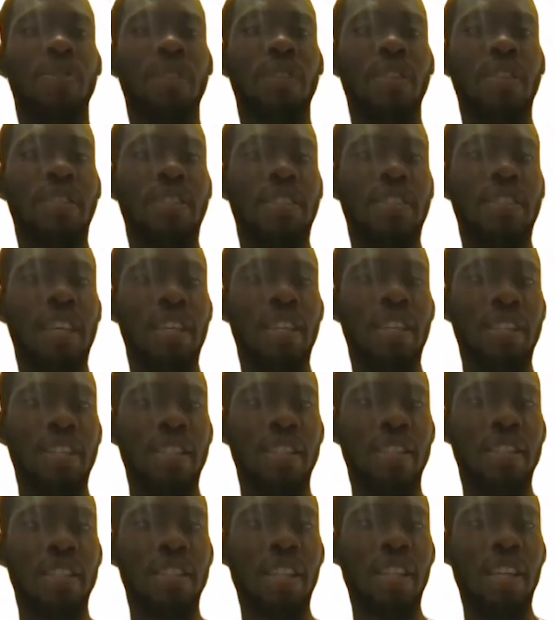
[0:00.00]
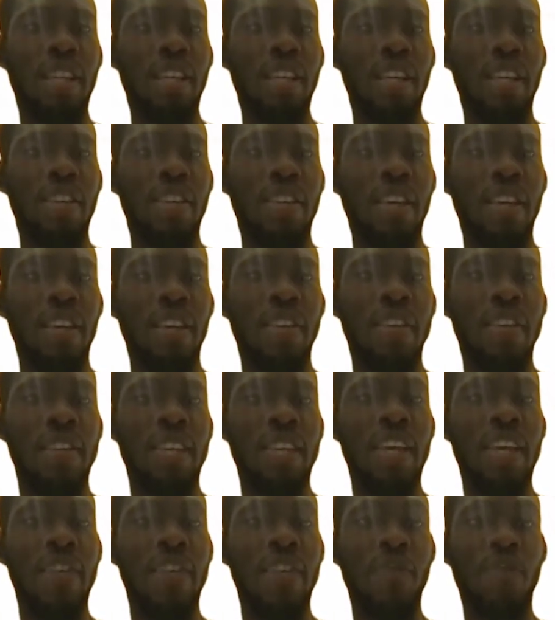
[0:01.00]
of the society, that the
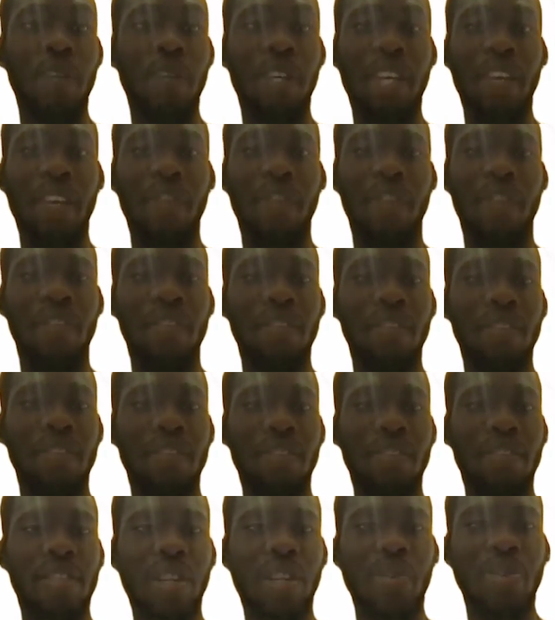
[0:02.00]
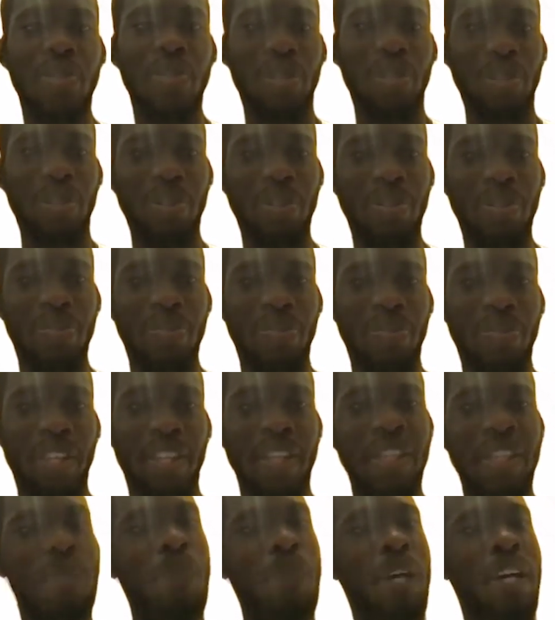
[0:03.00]
data it's been given tells you
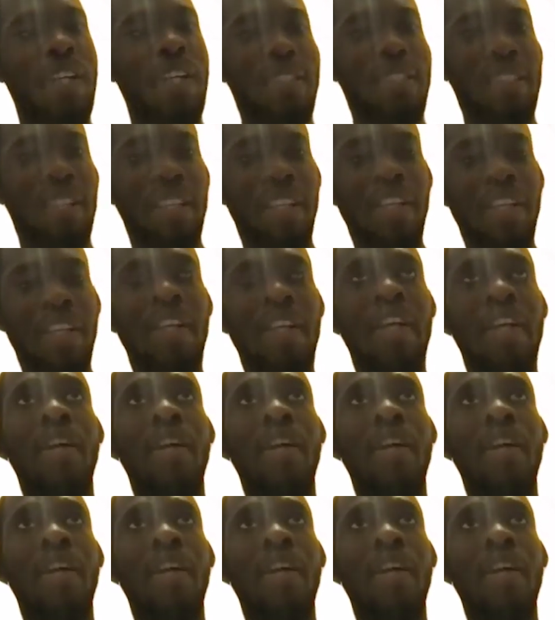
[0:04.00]
that there's bias in it.